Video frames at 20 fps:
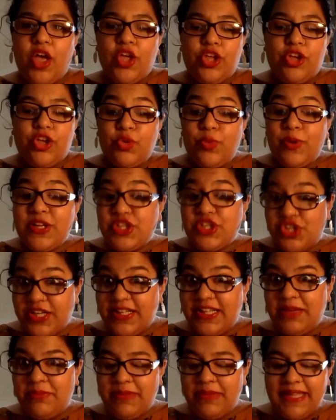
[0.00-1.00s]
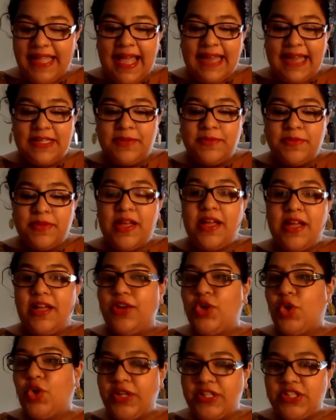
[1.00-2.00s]
Goodwin, Gill, and McAdam,
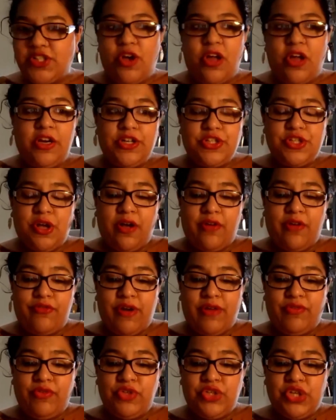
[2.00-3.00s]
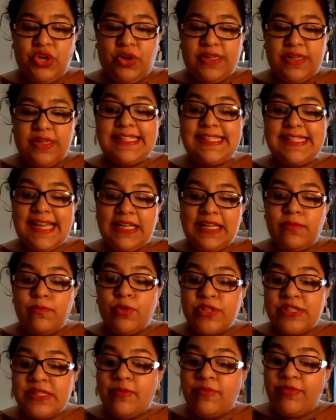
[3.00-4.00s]
noted scholars of refugee law, state
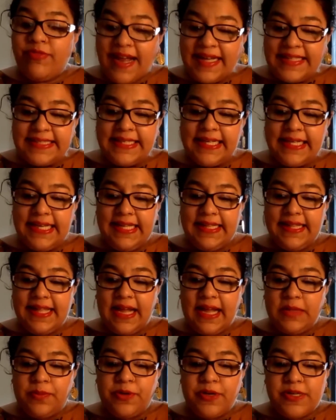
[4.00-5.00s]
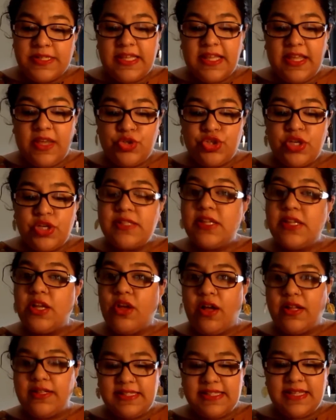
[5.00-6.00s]
most emphatically that persecution is a
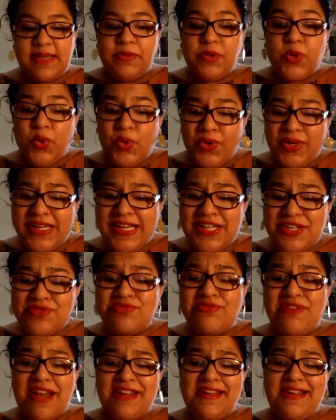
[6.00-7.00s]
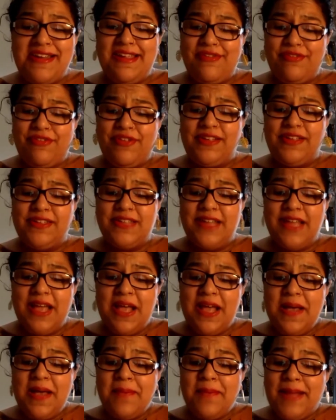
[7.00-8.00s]
concept only too readily filled
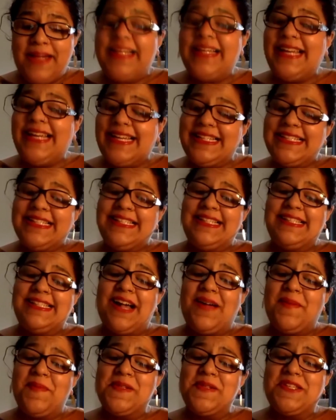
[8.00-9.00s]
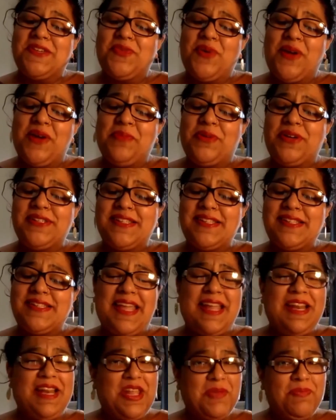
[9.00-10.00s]
by the latest examples of one person's
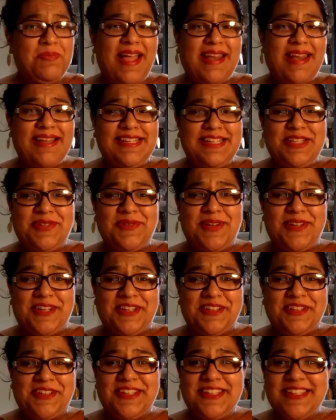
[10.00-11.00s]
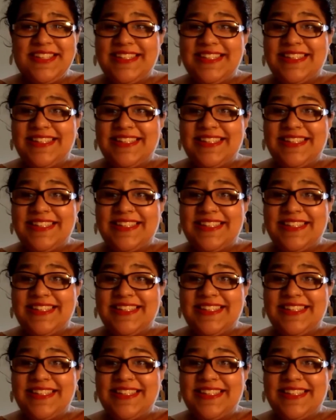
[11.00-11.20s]
inhumanity to another.